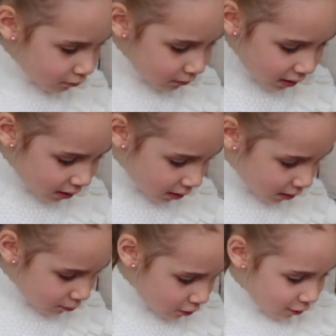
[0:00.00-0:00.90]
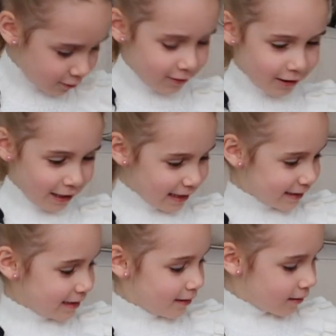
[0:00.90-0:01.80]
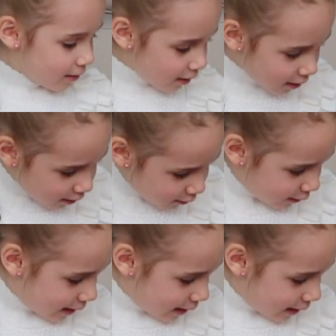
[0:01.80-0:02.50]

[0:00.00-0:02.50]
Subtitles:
Nothing more. Oh